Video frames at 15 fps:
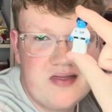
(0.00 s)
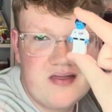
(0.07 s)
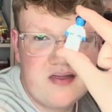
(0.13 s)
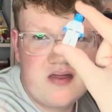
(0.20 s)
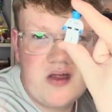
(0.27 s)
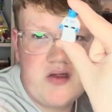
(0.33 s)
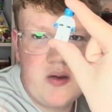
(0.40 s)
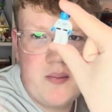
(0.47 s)

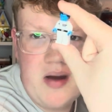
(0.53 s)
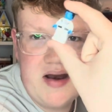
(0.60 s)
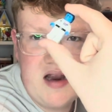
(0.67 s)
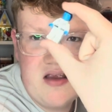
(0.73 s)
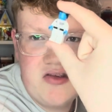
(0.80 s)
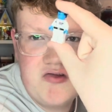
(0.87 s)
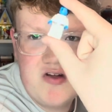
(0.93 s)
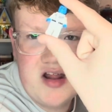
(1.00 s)
if the money
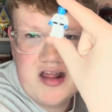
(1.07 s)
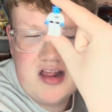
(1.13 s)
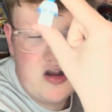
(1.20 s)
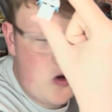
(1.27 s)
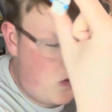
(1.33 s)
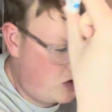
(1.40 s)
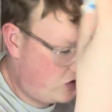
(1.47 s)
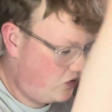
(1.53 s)
is really
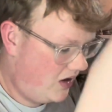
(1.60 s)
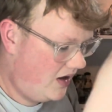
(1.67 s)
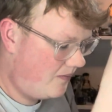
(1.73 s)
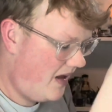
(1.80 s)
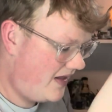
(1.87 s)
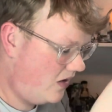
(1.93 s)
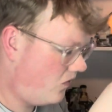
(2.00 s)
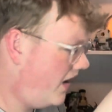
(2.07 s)
going to him
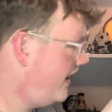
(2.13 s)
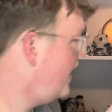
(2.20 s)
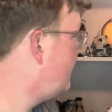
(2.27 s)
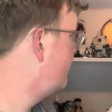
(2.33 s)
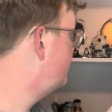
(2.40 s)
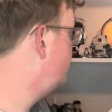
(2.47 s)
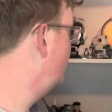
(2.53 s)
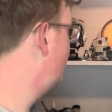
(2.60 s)
anyway,
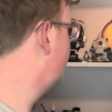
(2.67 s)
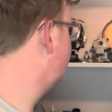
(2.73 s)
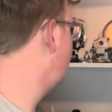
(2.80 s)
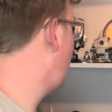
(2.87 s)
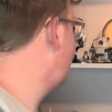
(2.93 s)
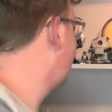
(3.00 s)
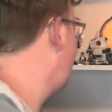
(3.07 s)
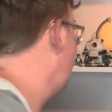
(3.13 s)
maybe
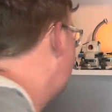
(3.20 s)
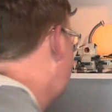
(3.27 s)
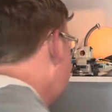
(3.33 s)
Blind Caden